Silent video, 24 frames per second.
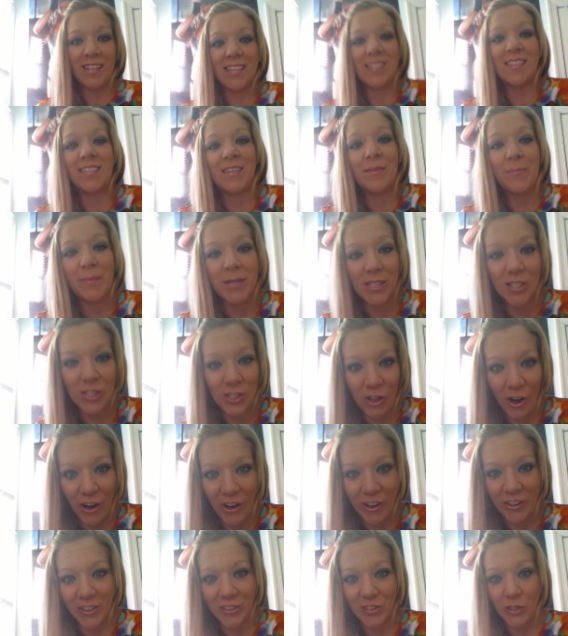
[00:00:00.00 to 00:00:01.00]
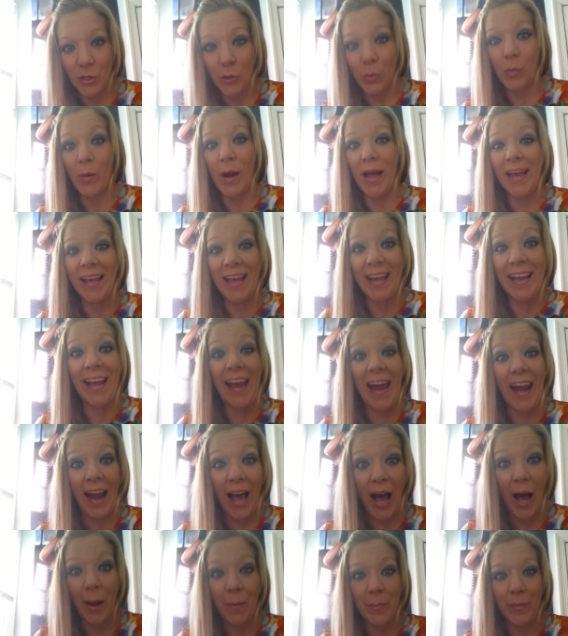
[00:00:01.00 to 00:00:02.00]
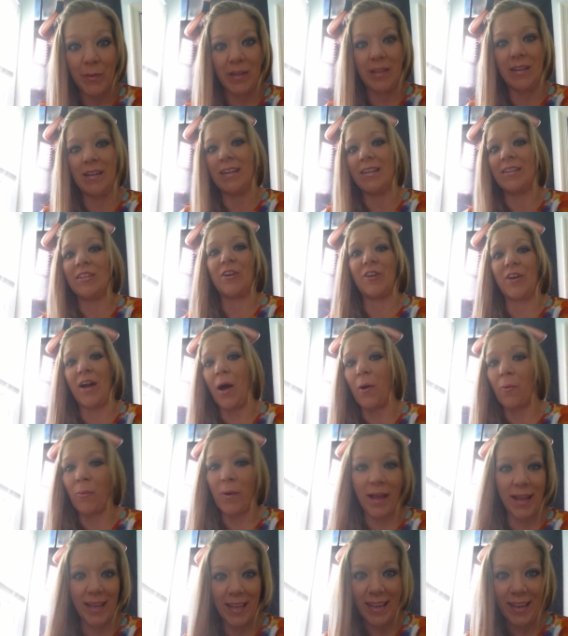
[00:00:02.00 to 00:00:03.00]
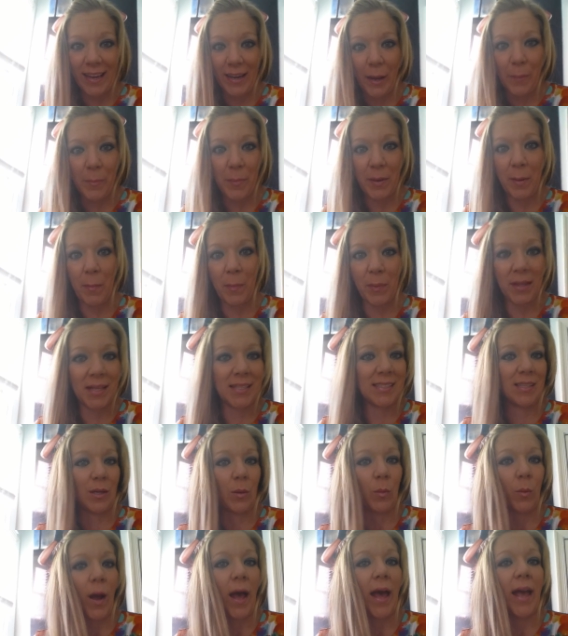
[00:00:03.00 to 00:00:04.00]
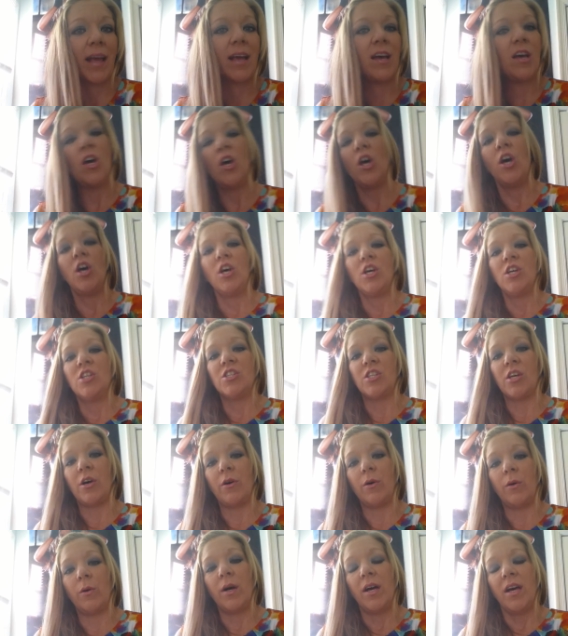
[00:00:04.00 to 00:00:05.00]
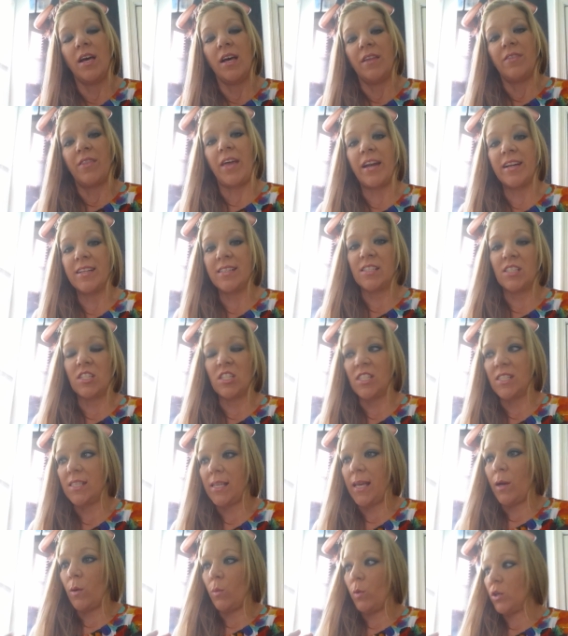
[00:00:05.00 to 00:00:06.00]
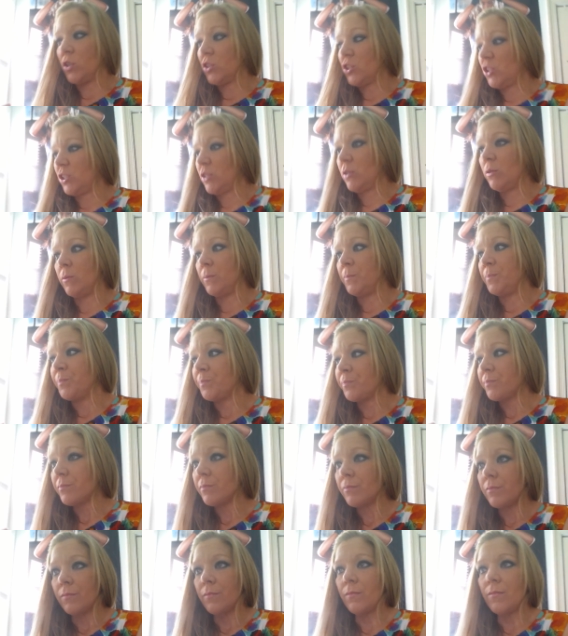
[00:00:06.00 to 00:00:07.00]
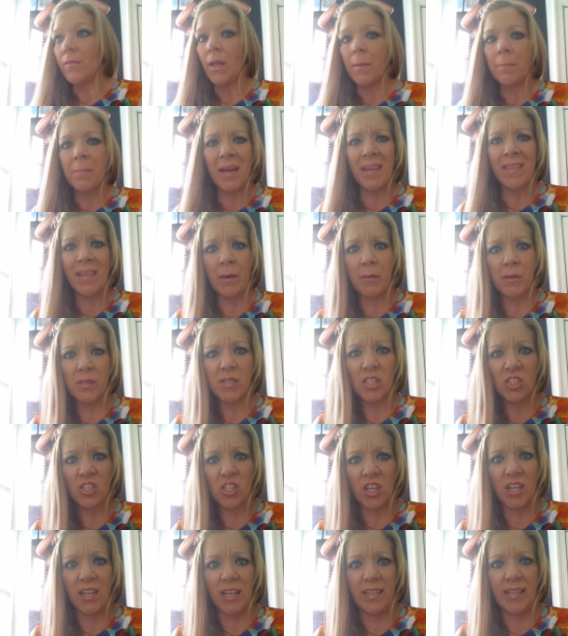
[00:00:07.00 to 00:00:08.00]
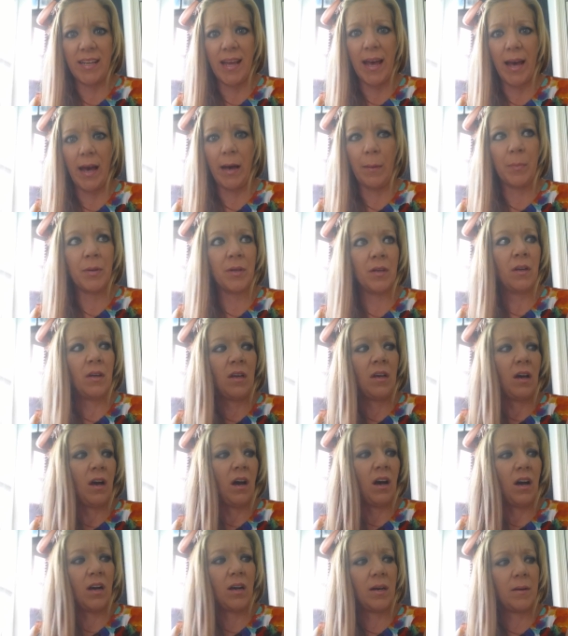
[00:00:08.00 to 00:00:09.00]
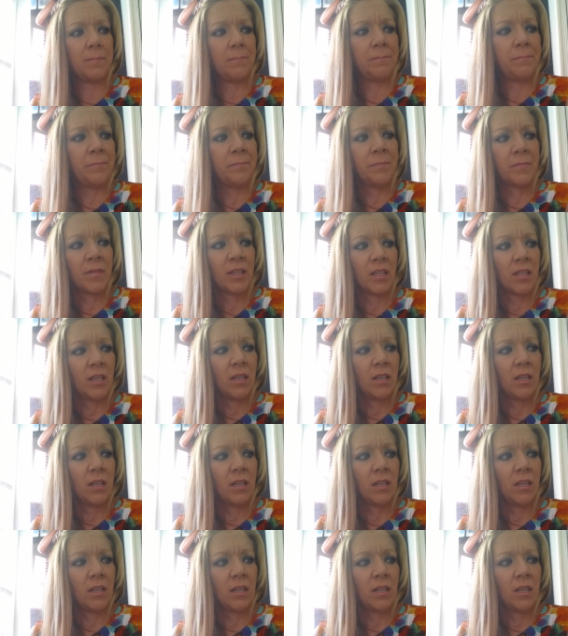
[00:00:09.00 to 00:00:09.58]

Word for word: system is startled. You're waking it up, and you're not waking it up in a pleasant way. So then it's just like, well, shoot, man, that was such a good nap. Um,